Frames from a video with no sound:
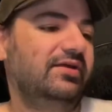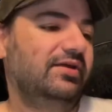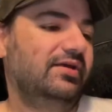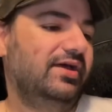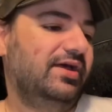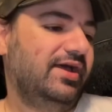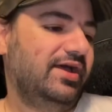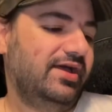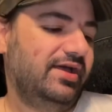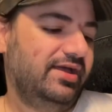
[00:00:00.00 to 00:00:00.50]

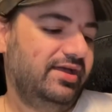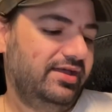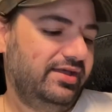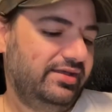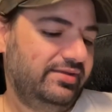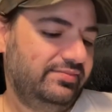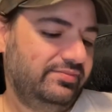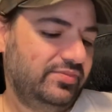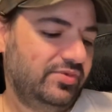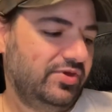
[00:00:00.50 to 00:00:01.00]

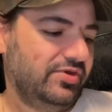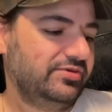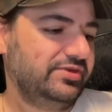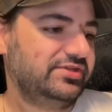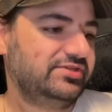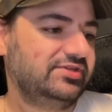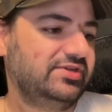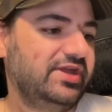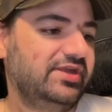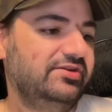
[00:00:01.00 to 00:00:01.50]
Hulk
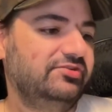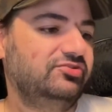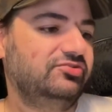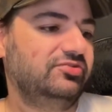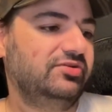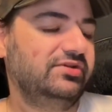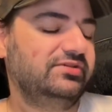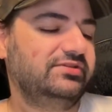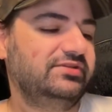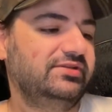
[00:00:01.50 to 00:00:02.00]
is kind of
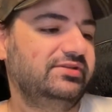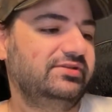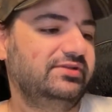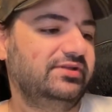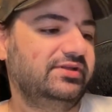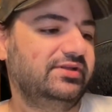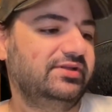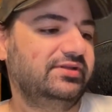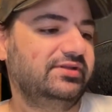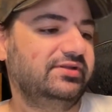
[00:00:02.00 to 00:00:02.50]
drawn to
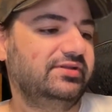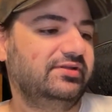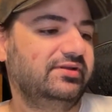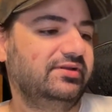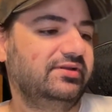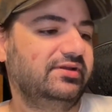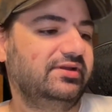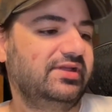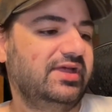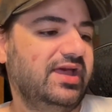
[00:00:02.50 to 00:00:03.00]
look
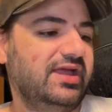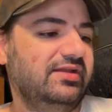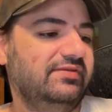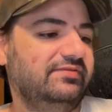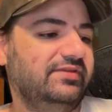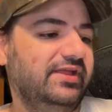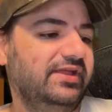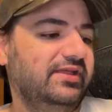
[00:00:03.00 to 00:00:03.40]
kind of like